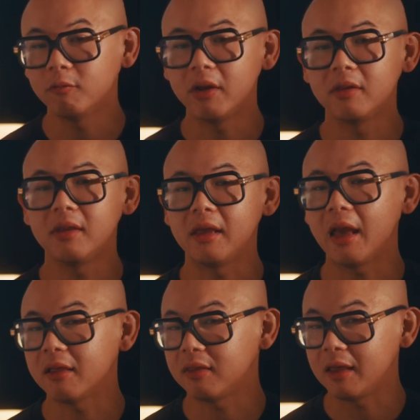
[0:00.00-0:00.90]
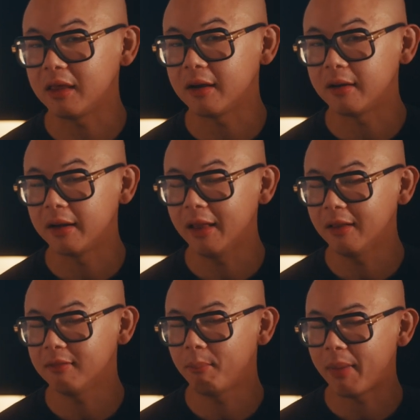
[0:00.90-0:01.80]
with the SD card
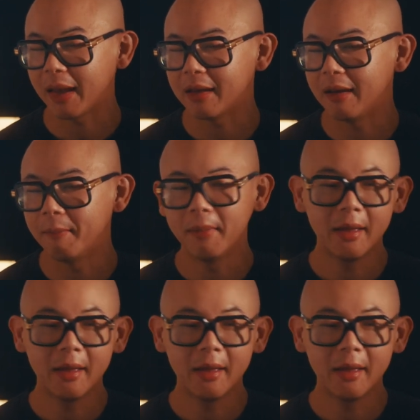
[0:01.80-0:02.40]
as a backup.